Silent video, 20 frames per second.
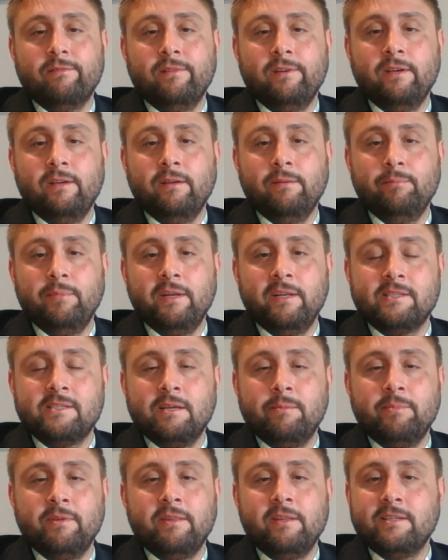But it's
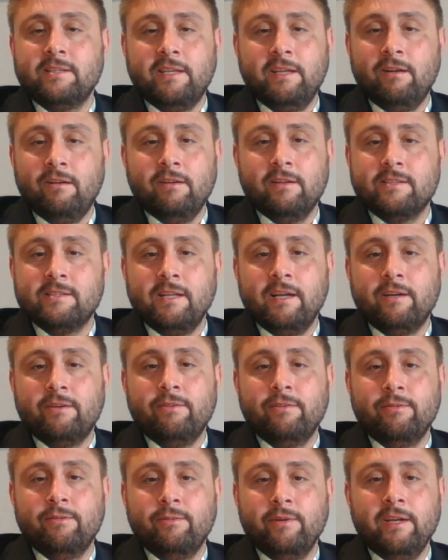something that's here and it's not
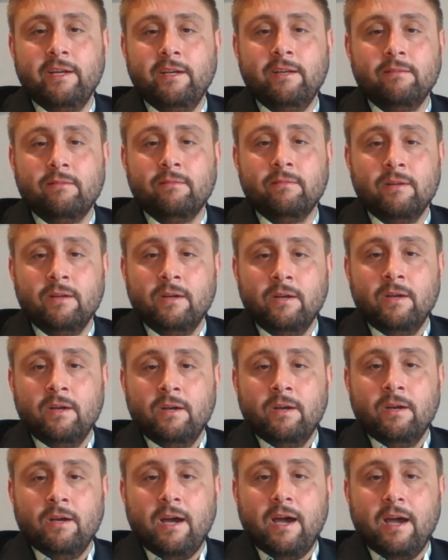going away. And
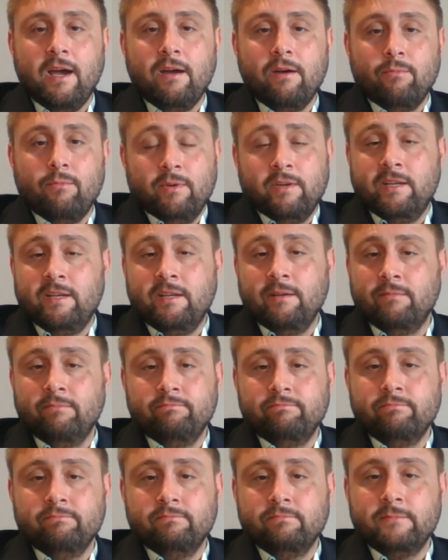we need to,
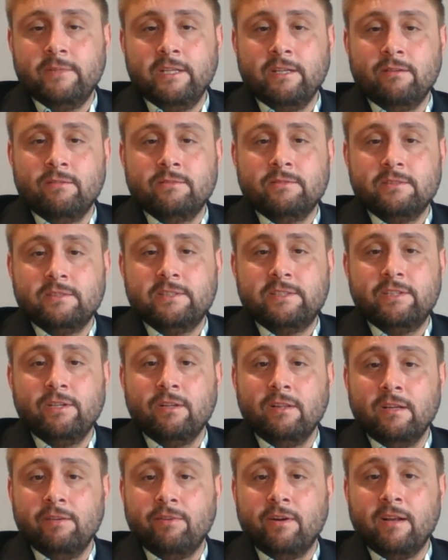
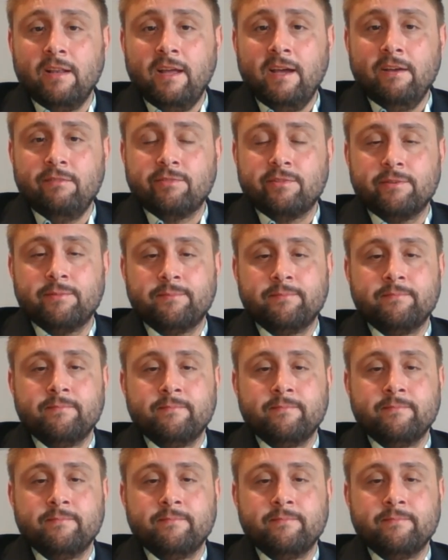still live our lives.